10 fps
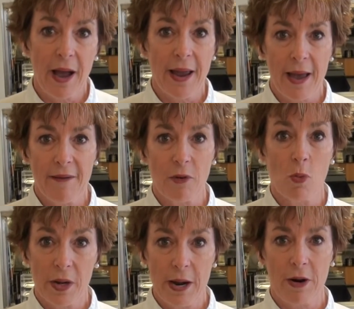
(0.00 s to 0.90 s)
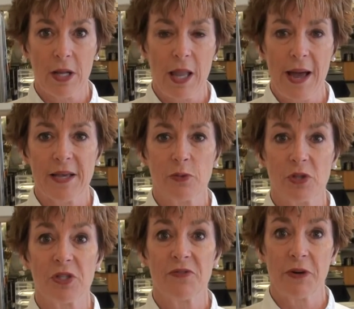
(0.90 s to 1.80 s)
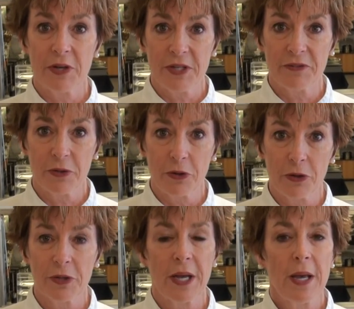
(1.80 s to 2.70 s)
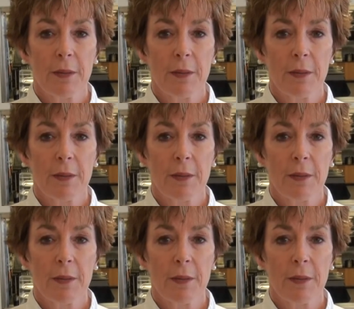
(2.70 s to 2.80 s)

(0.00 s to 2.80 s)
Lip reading: I have a 1-hour class, which is very difficult,